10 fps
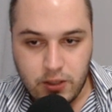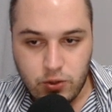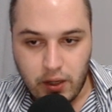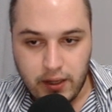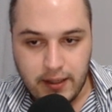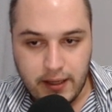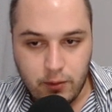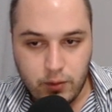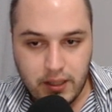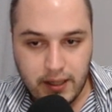right
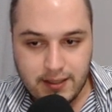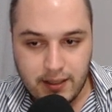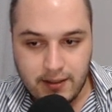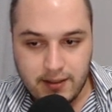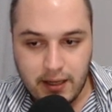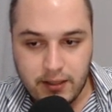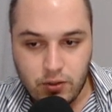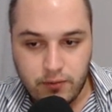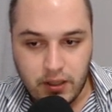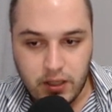there with excellent size
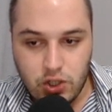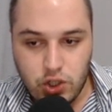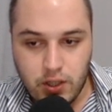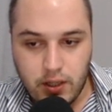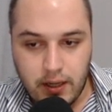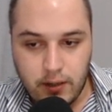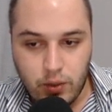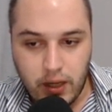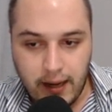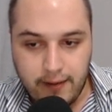of the kitchen, and
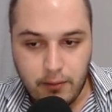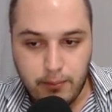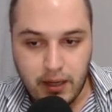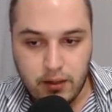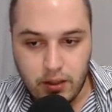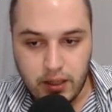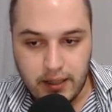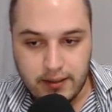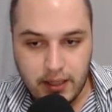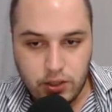we have a balcony
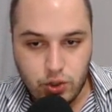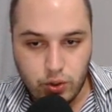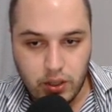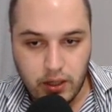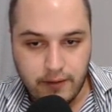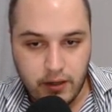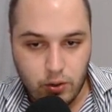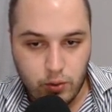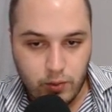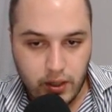attached to the living
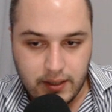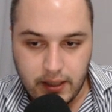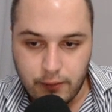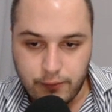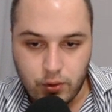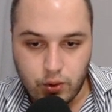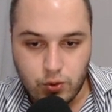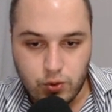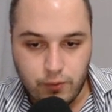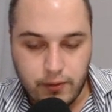room right there for
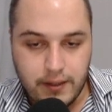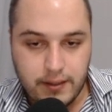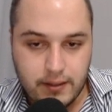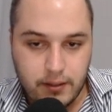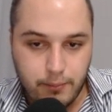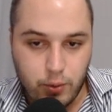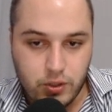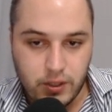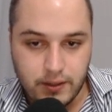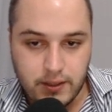those who find that
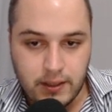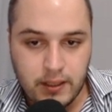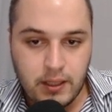important.